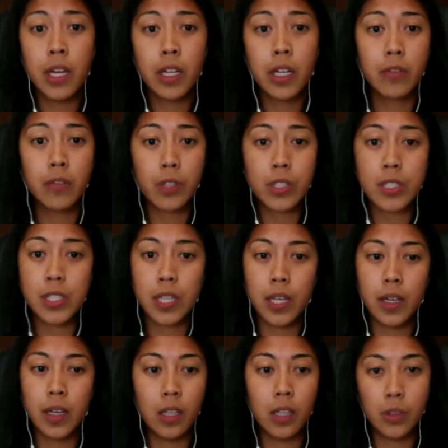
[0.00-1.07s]

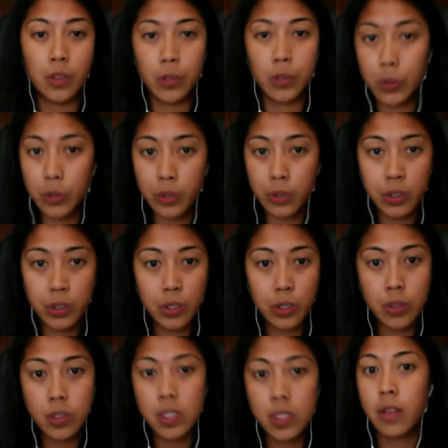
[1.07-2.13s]
conversing on local
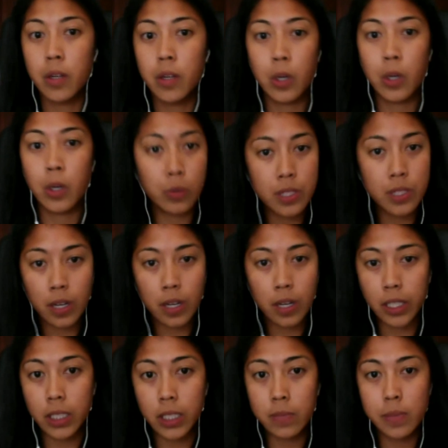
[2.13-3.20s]
news, their own
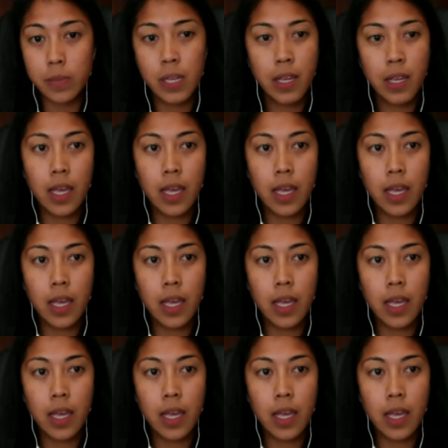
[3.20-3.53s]
startups,